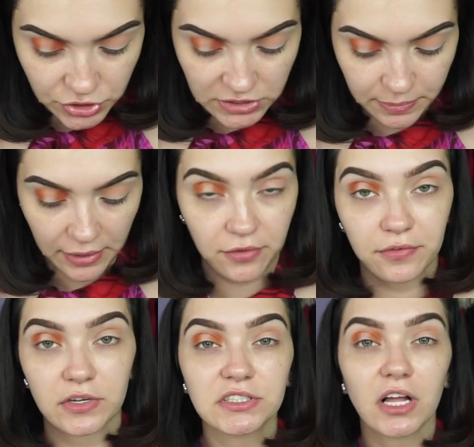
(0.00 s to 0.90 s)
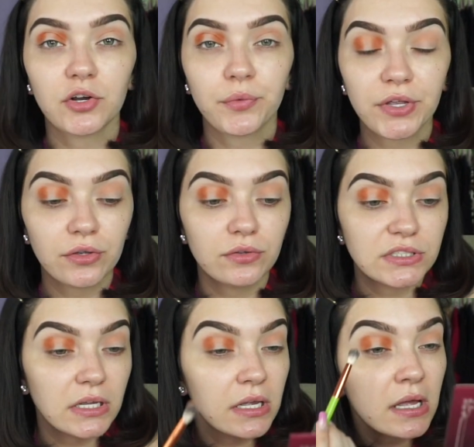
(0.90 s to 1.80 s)
which is about the first color we
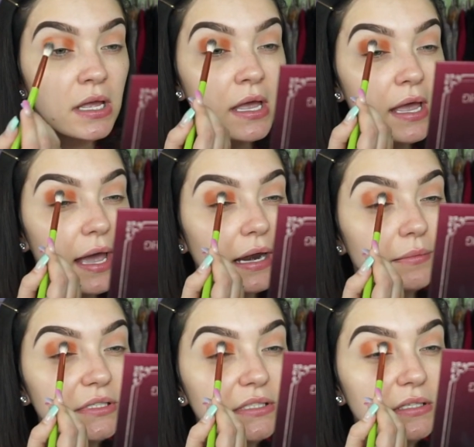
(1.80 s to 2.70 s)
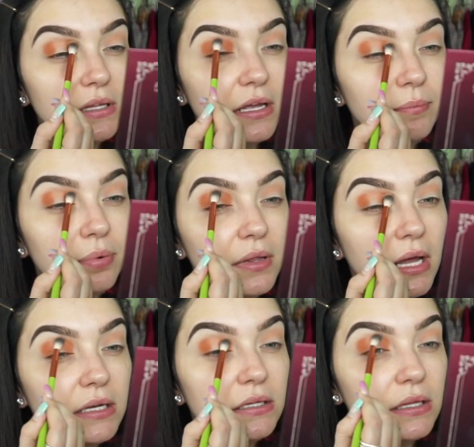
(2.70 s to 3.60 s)
used. And I'm just gonna like
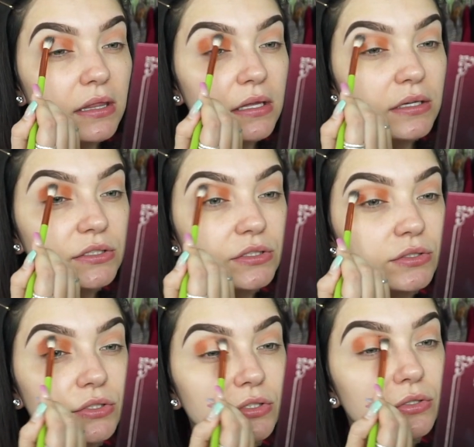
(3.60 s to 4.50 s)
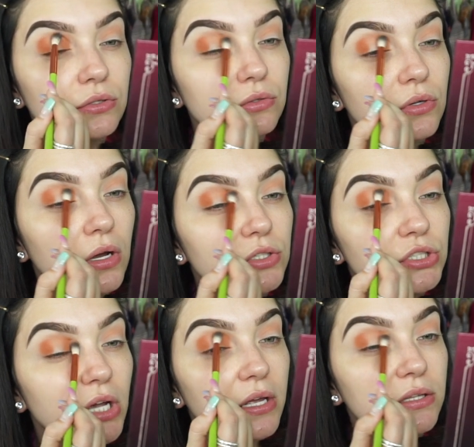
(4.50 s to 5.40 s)
blend these two
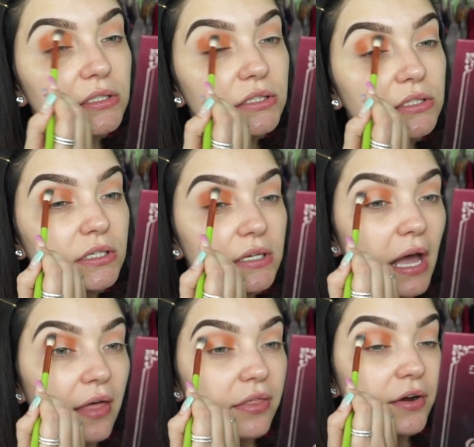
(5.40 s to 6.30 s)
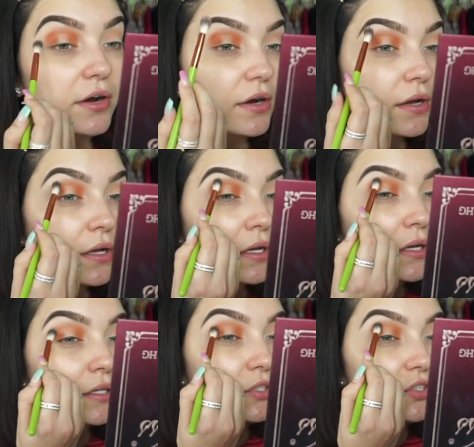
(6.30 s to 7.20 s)
shades together
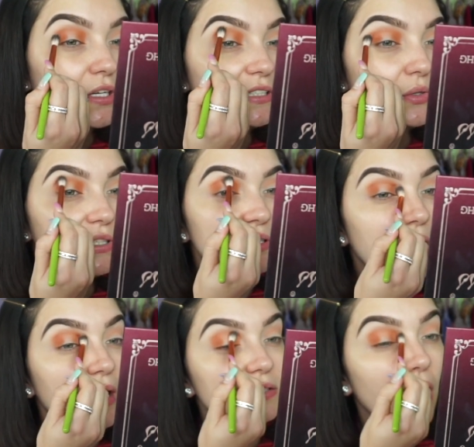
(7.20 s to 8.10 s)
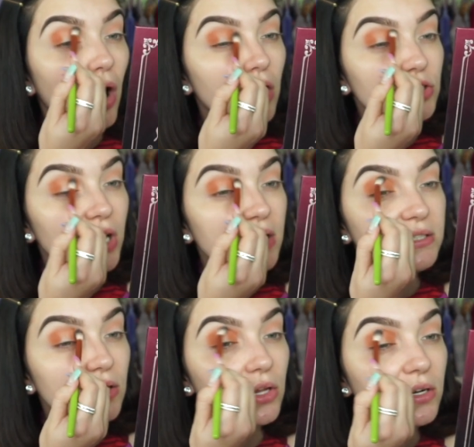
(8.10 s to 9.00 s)
just so it's not as harsh
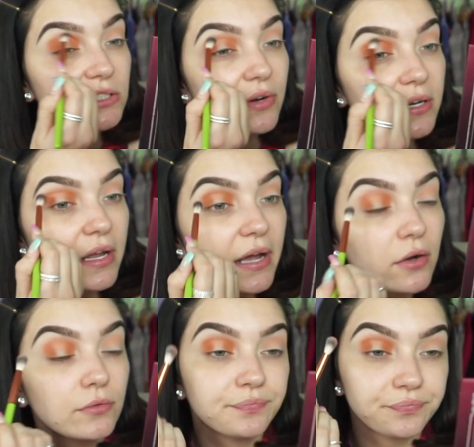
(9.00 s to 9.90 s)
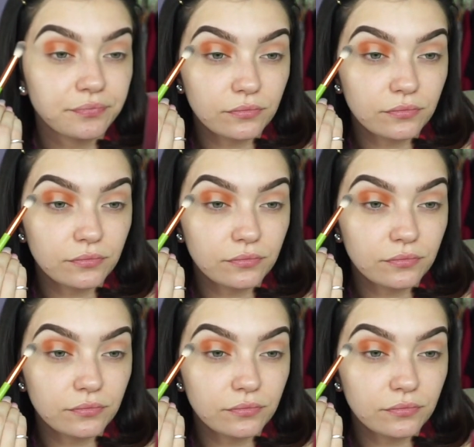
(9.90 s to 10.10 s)
as it looks right now.